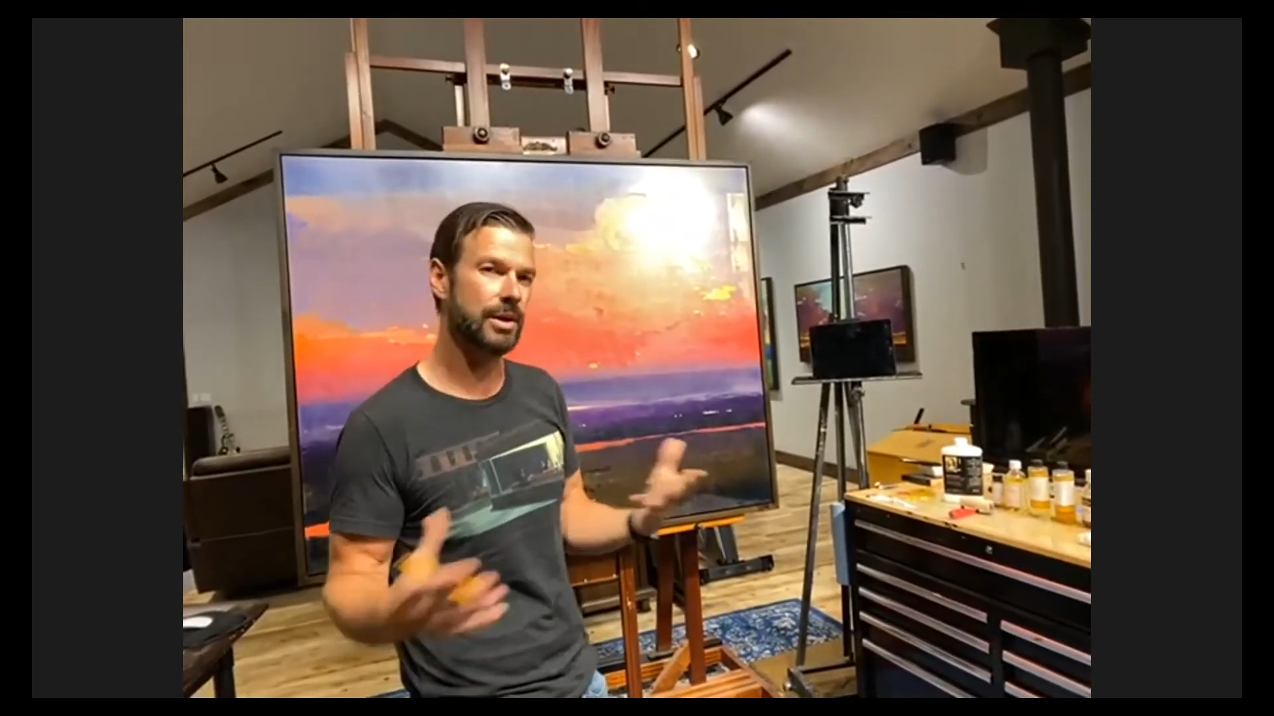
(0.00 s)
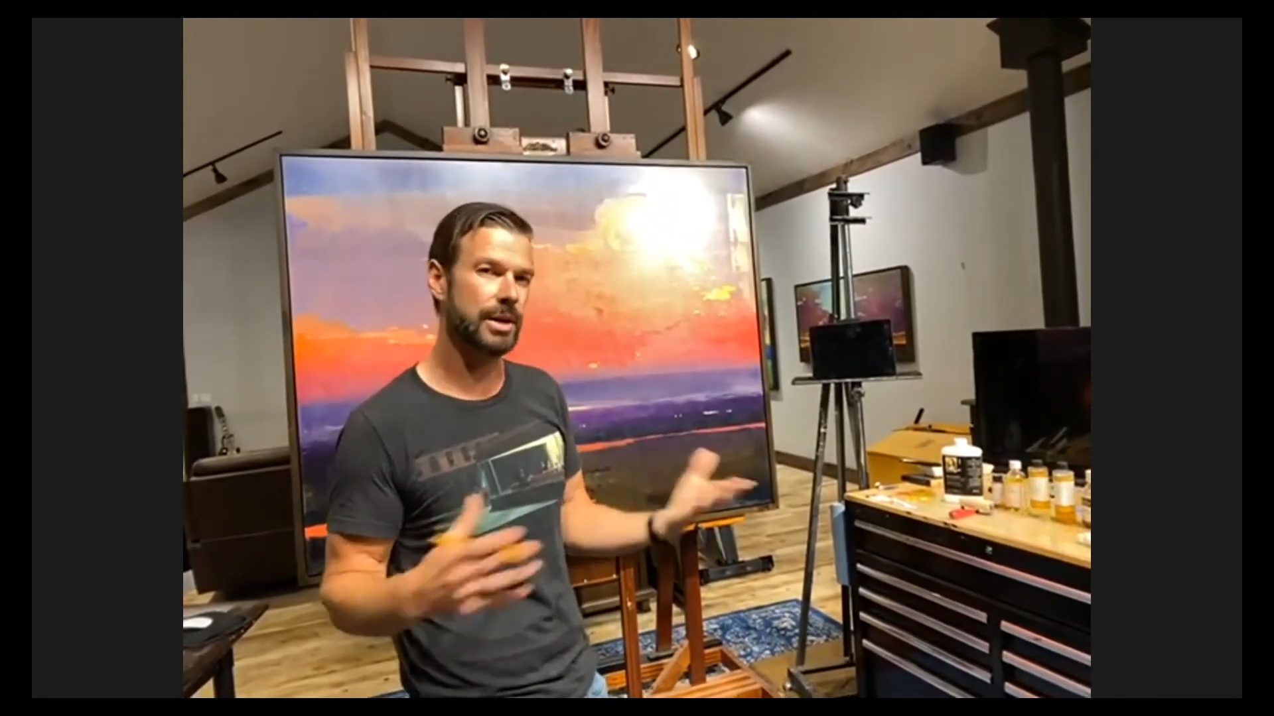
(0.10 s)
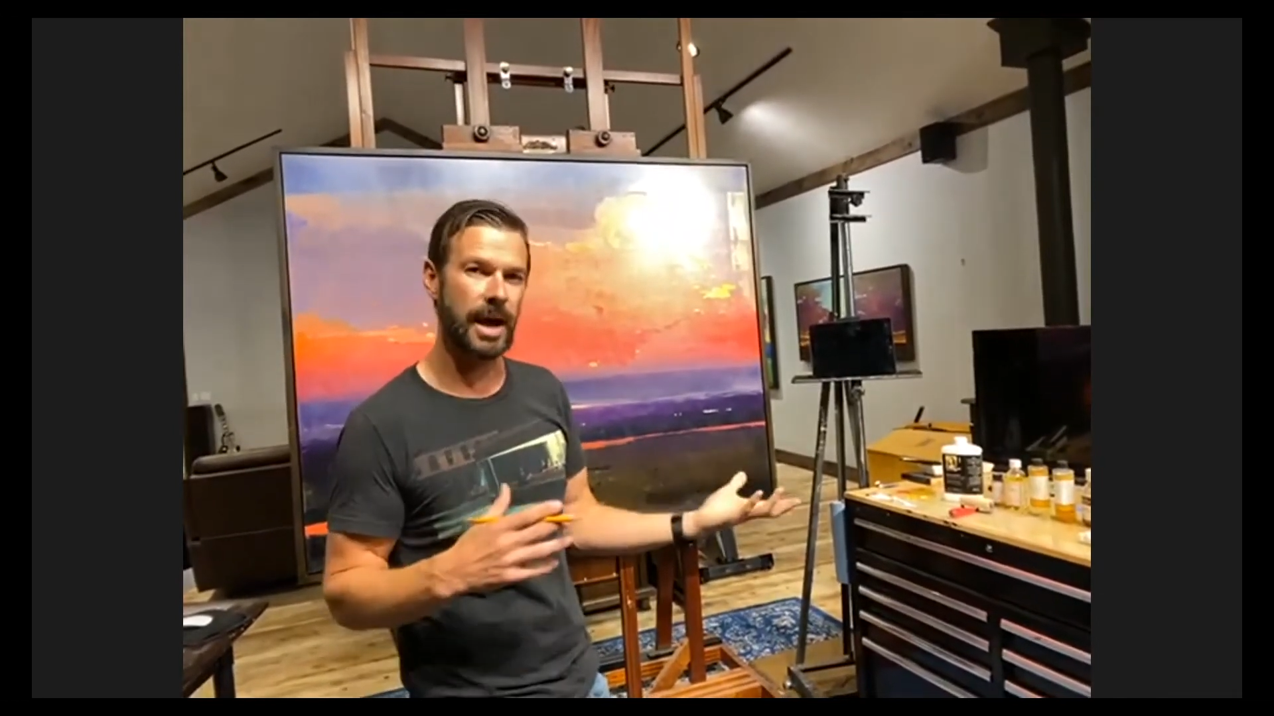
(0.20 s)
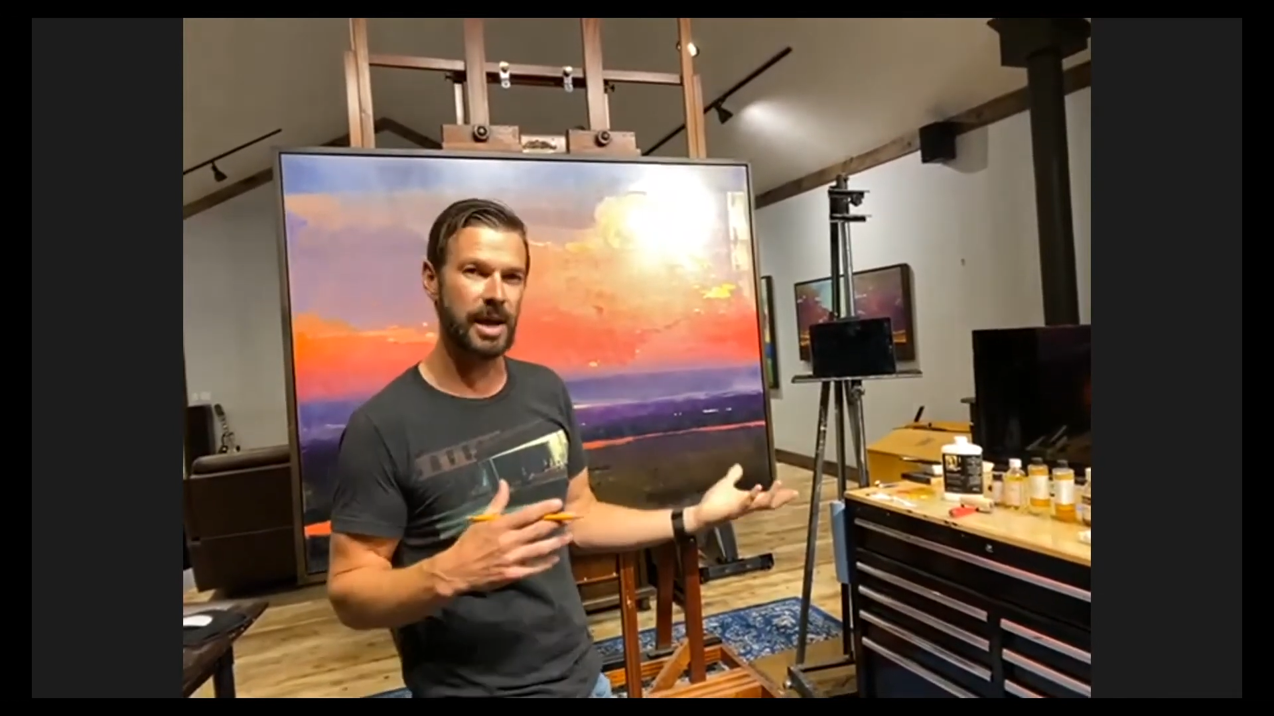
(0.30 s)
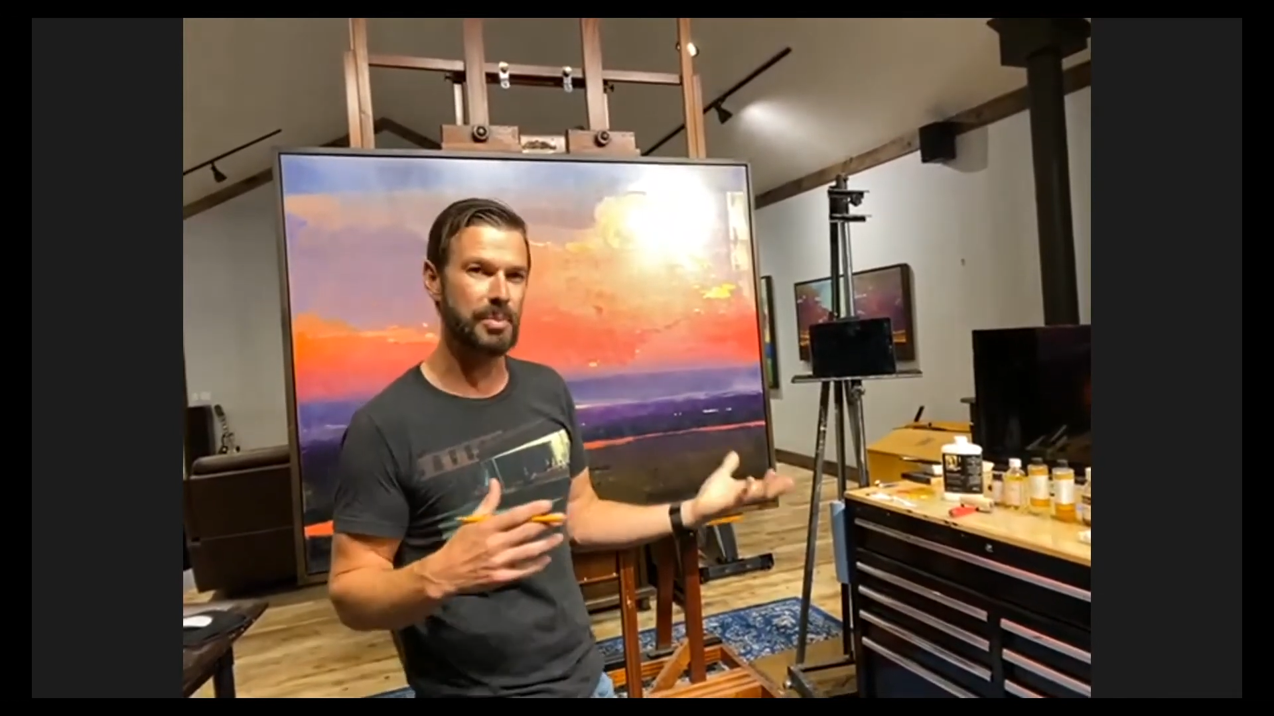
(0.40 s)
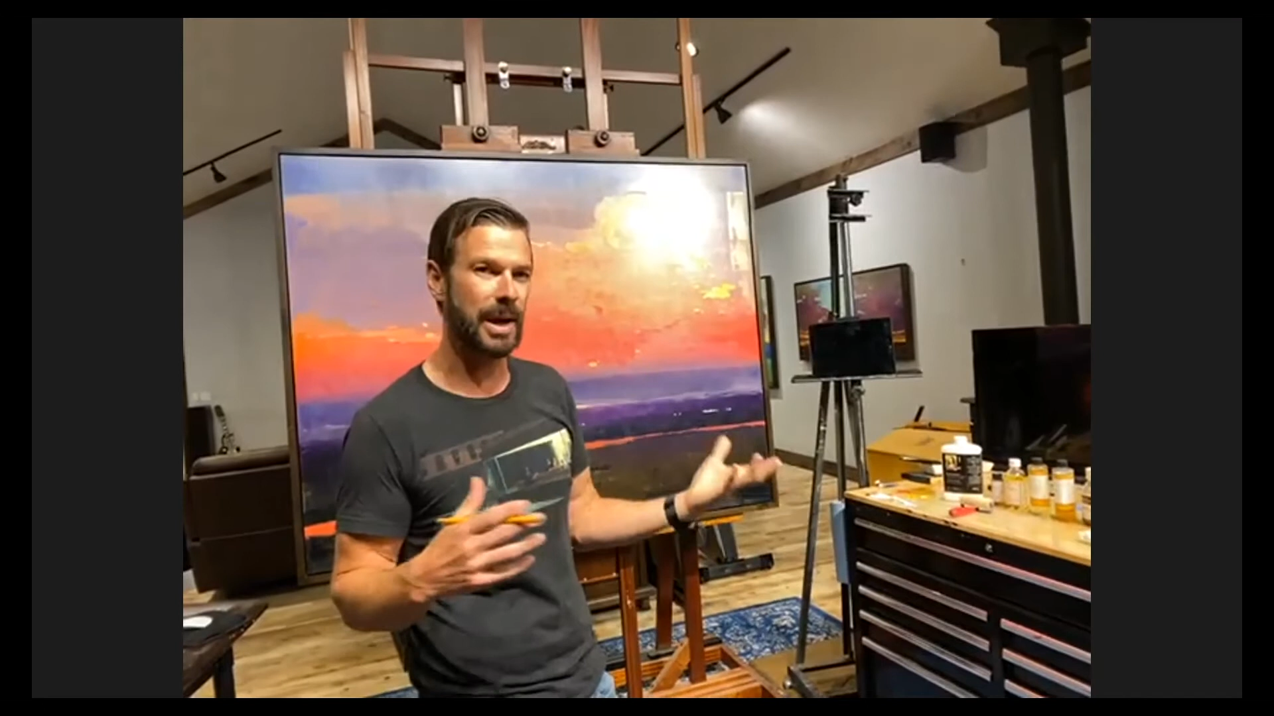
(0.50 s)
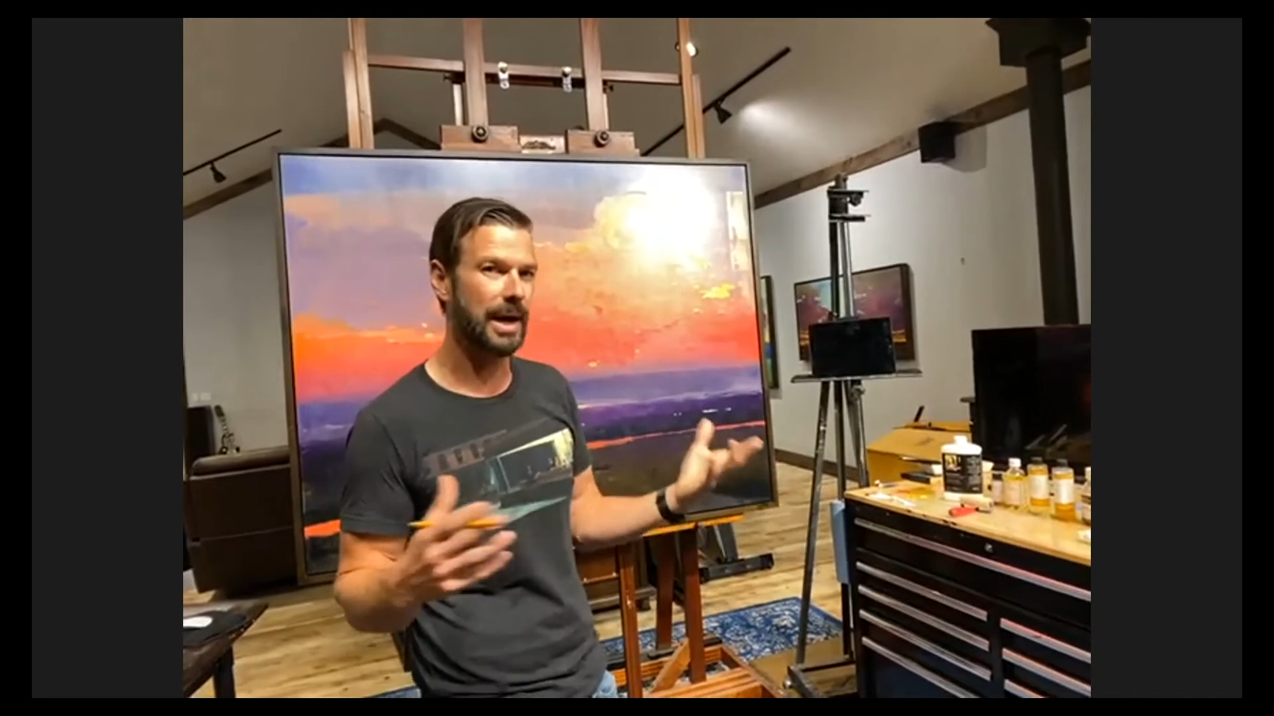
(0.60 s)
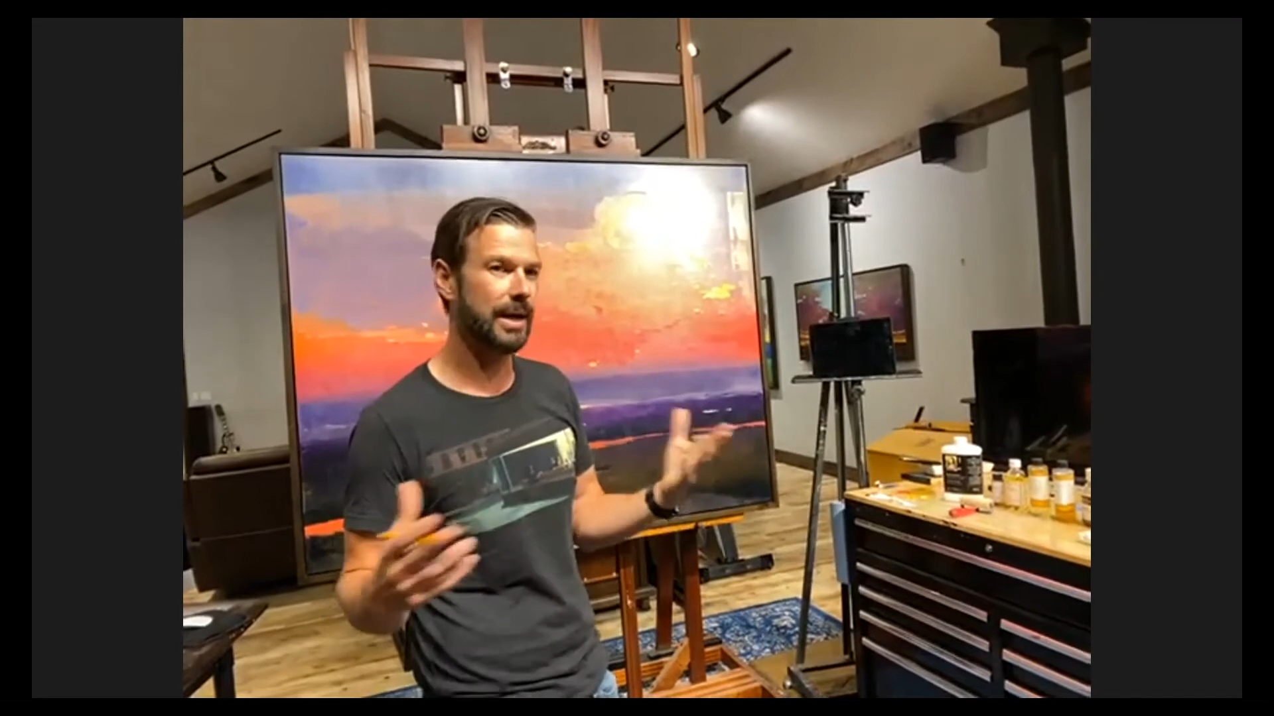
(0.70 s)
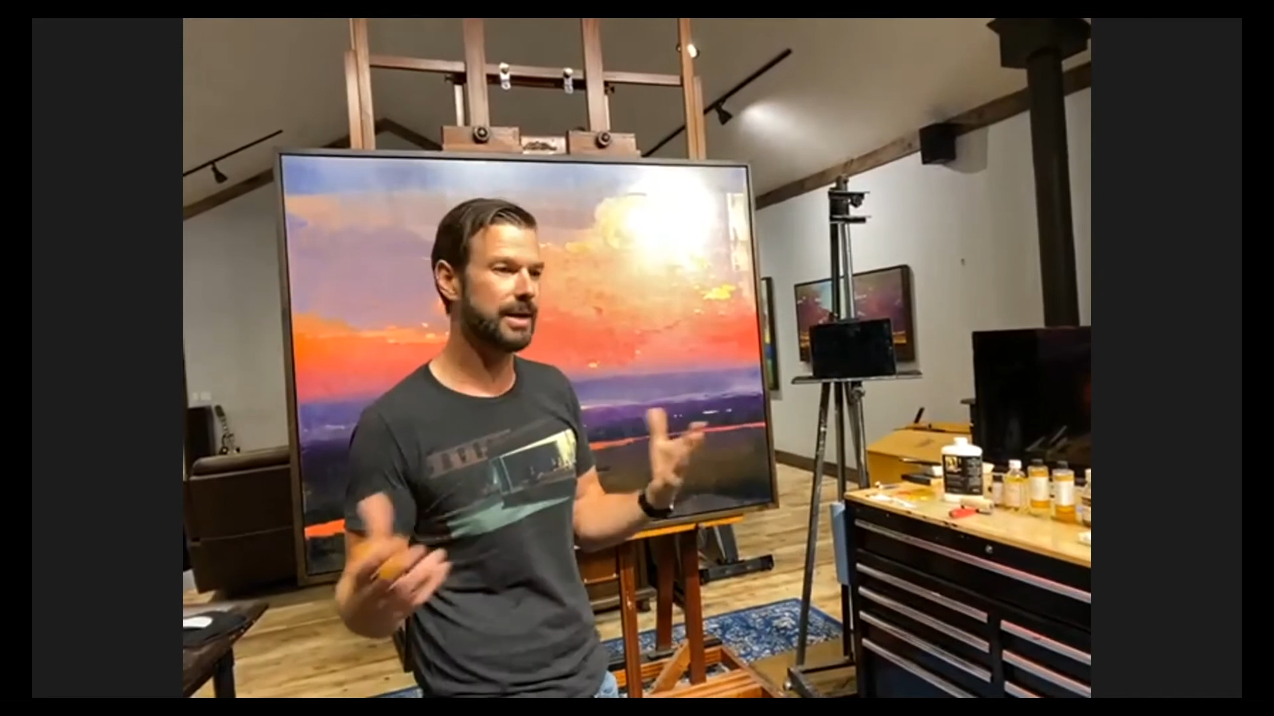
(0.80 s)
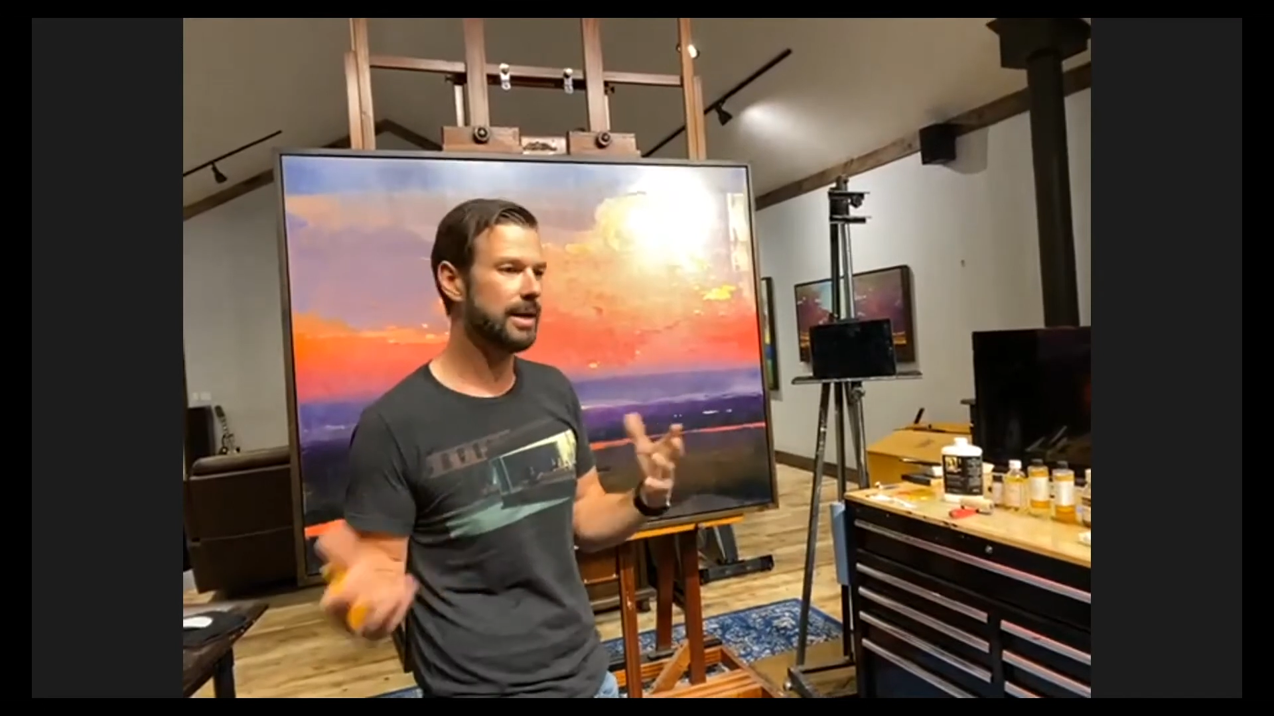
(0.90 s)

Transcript: iPad.